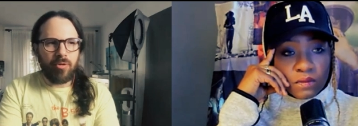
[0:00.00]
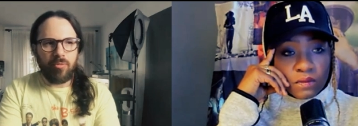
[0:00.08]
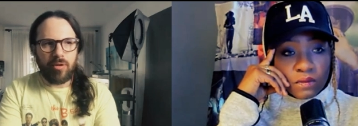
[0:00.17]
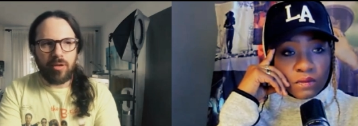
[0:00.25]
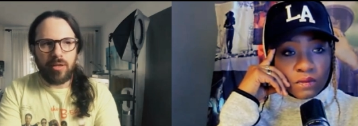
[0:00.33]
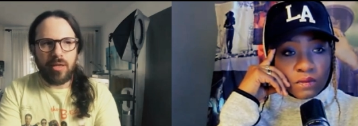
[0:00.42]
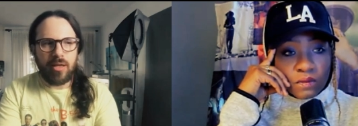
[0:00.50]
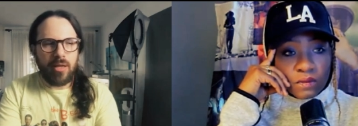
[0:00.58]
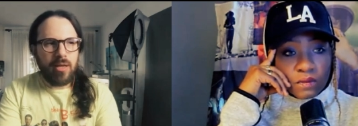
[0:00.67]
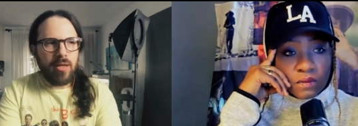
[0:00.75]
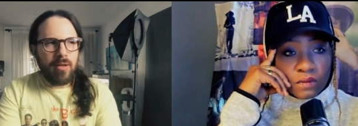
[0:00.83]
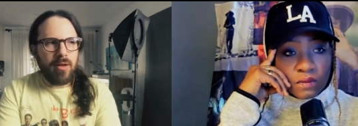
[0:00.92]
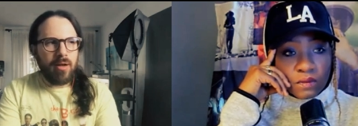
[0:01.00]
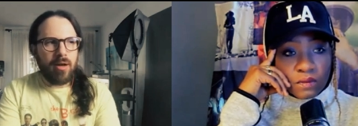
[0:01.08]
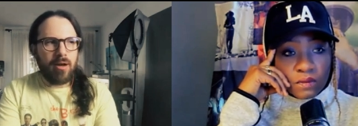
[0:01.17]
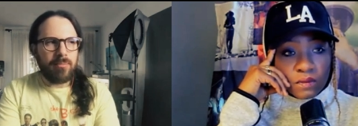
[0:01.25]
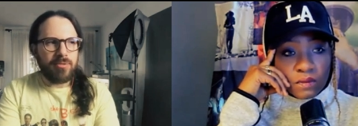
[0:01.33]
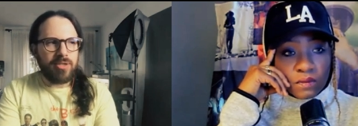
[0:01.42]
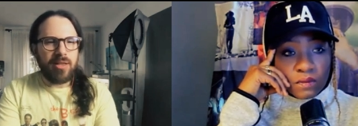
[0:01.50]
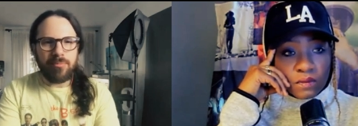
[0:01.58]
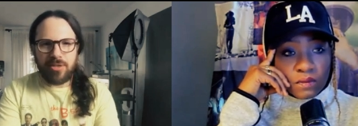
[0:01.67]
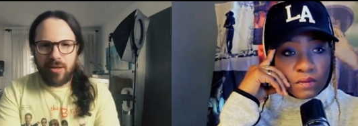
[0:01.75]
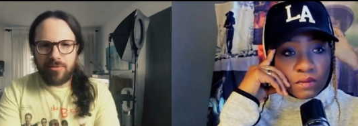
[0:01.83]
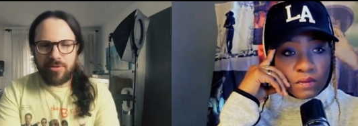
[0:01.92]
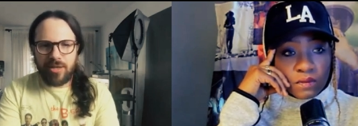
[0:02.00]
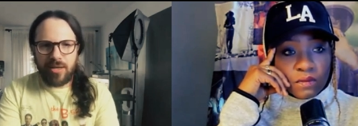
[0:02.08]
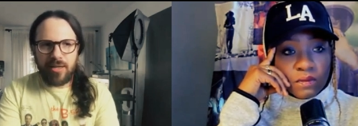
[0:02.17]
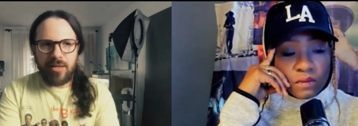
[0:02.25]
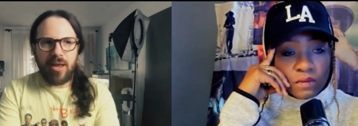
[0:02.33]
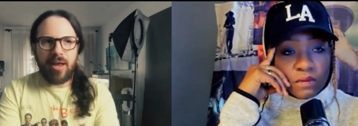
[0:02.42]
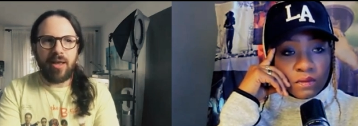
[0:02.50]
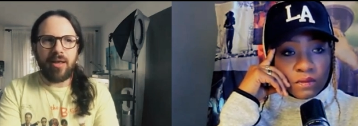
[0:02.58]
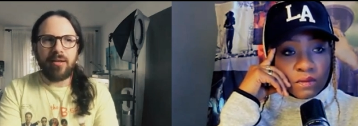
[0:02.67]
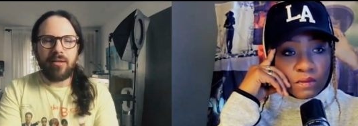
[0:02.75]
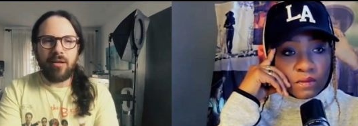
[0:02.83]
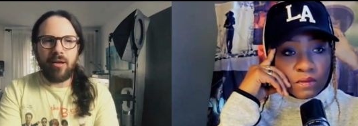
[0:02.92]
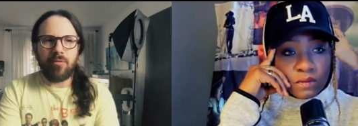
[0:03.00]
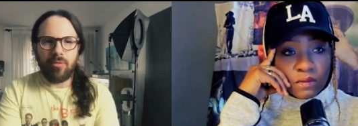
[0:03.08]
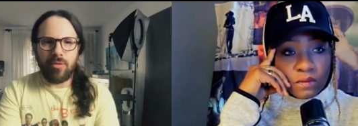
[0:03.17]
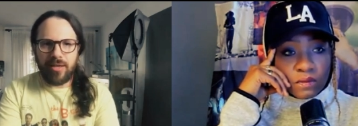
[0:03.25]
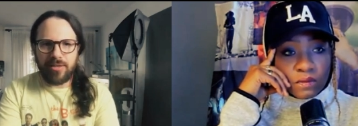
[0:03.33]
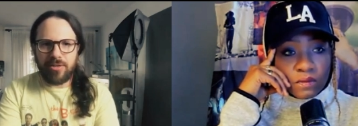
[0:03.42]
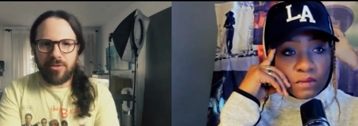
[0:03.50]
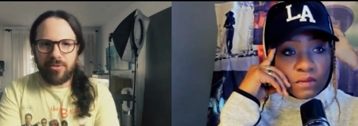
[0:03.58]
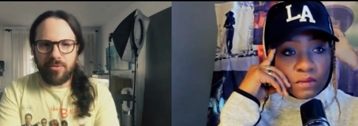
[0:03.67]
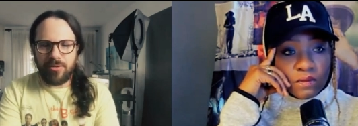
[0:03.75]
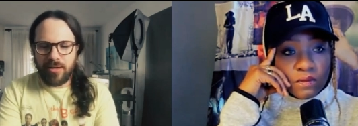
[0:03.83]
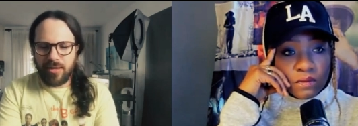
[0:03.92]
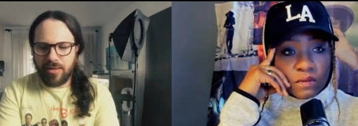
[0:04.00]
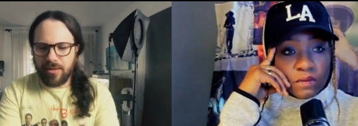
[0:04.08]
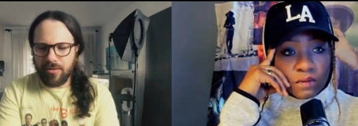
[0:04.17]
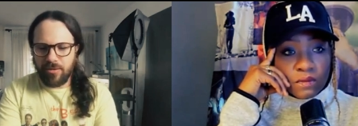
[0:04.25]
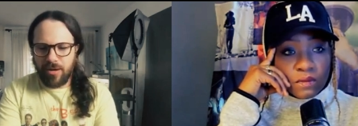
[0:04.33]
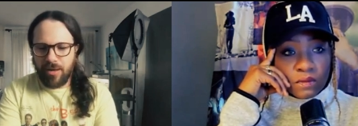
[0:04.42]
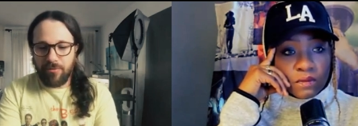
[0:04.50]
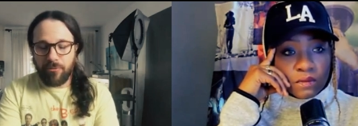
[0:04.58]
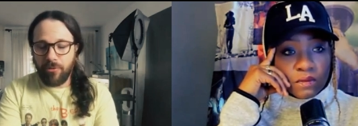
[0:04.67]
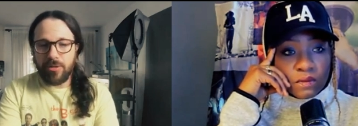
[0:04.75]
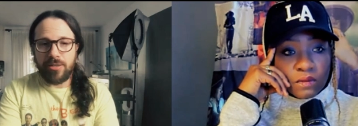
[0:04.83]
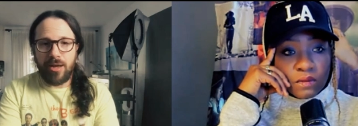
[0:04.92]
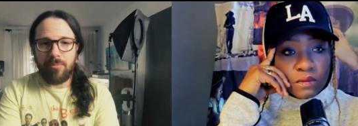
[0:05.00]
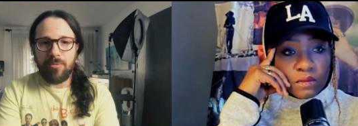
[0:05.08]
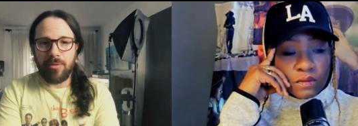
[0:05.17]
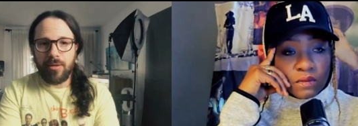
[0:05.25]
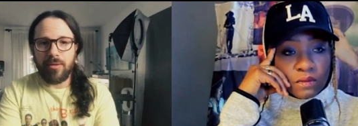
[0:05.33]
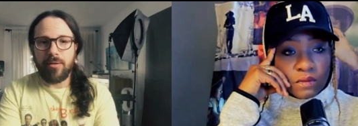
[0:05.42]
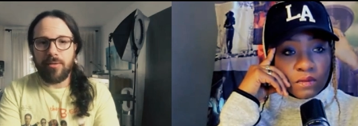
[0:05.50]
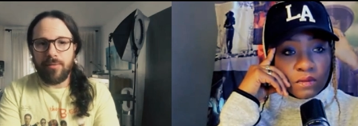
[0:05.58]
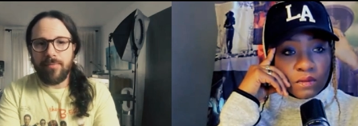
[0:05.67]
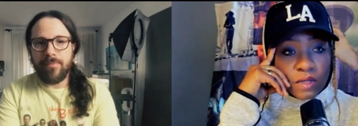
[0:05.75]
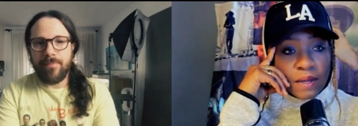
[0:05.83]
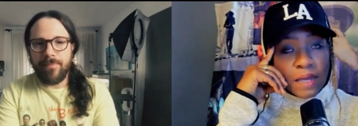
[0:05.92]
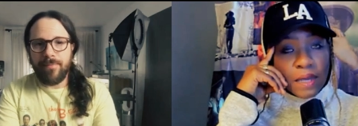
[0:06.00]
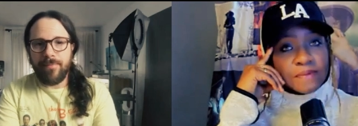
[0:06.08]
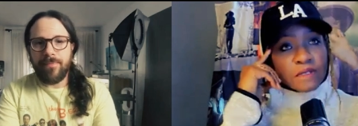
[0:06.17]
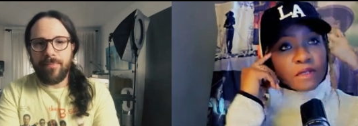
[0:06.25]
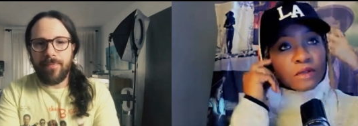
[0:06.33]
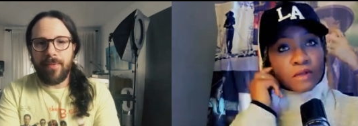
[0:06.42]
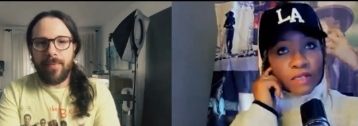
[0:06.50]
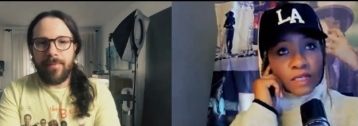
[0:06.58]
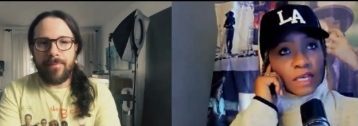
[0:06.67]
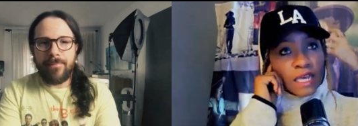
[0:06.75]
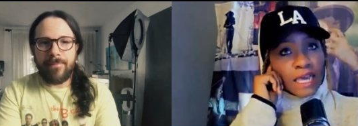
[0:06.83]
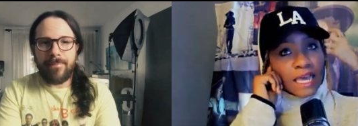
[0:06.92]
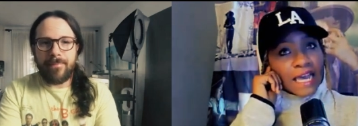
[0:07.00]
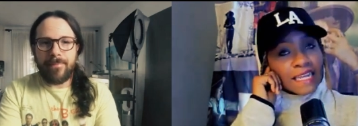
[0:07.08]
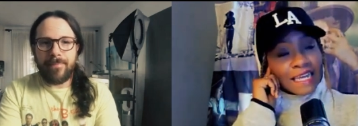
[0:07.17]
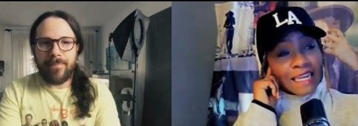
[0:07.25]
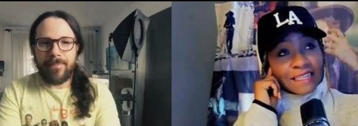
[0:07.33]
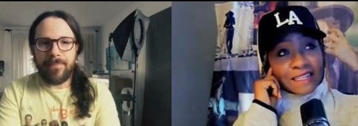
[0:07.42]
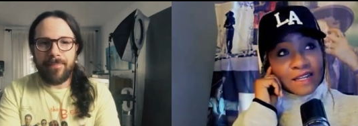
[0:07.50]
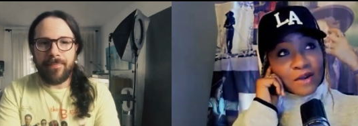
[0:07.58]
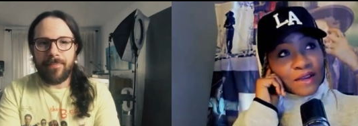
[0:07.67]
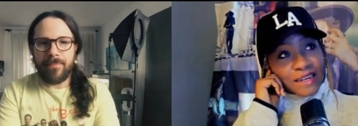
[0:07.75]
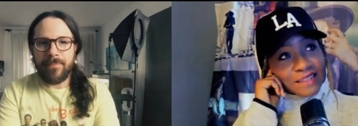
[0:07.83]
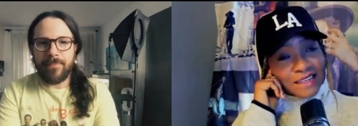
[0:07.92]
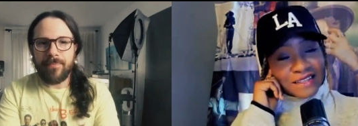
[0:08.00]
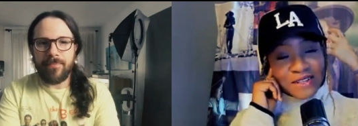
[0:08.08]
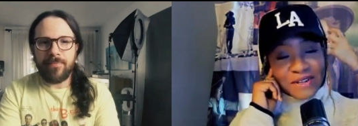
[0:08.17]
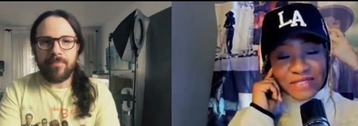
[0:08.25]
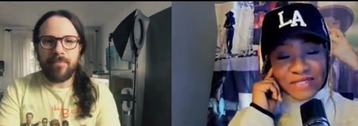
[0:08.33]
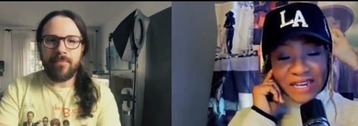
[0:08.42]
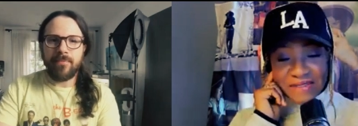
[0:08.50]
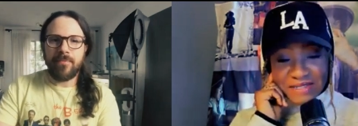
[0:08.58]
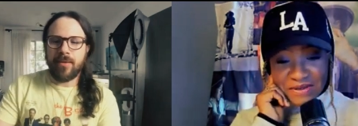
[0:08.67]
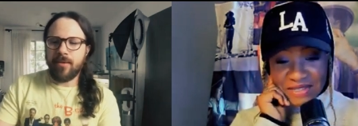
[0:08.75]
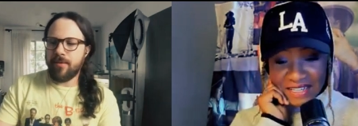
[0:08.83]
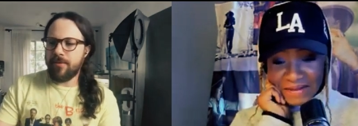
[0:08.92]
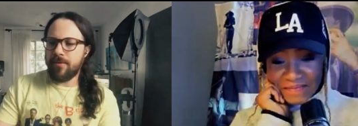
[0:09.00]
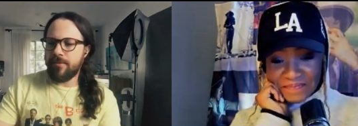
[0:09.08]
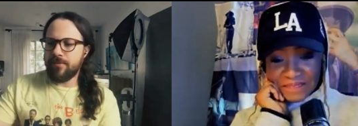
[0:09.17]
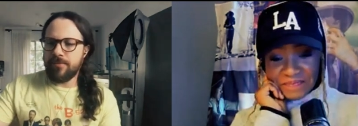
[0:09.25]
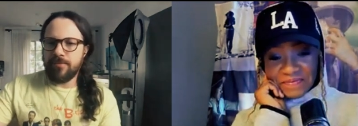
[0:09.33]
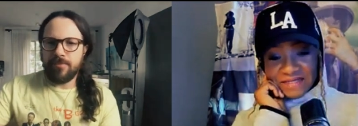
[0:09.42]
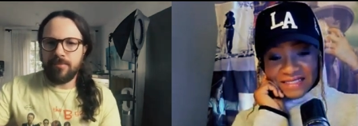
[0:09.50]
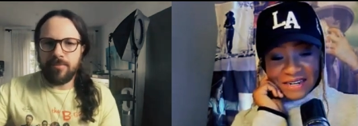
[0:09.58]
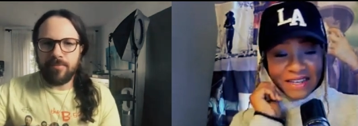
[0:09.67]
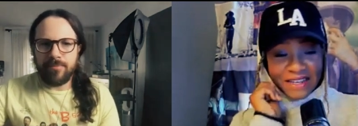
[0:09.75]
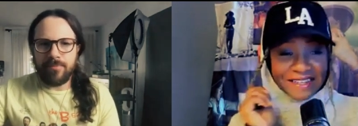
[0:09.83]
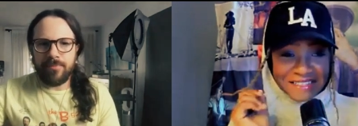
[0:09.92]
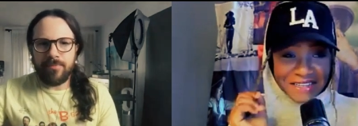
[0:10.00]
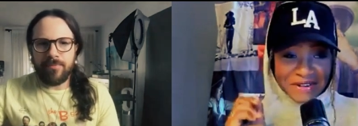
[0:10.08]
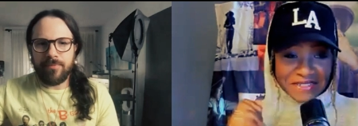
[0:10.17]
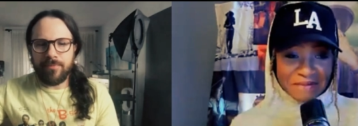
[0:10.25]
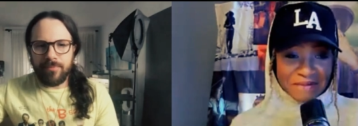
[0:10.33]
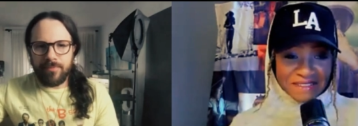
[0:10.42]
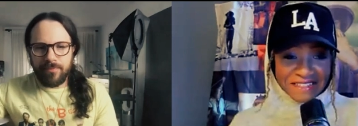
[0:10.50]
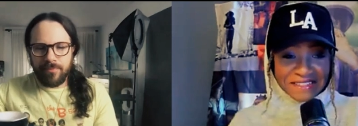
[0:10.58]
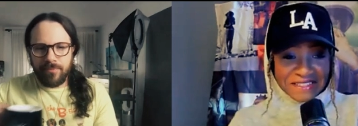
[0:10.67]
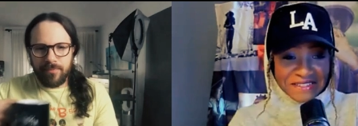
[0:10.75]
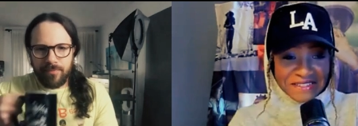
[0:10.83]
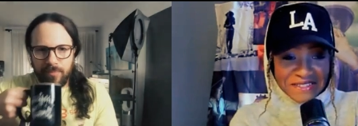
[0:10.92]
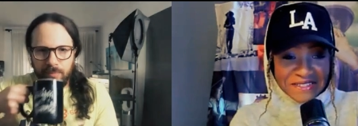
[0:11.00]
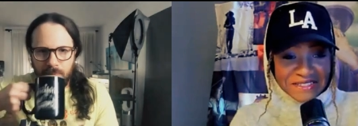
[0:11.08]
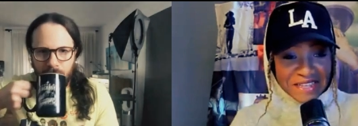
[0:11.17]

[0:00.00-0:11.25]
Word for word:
Speaker 1: going to really um, see themselves in and uh, relate to. And I think they're going to have a fun time with it.
Speaker 2: Absolutely. And I, you know, and, and, you know, down to the, you know, I got to hear some of this, this, the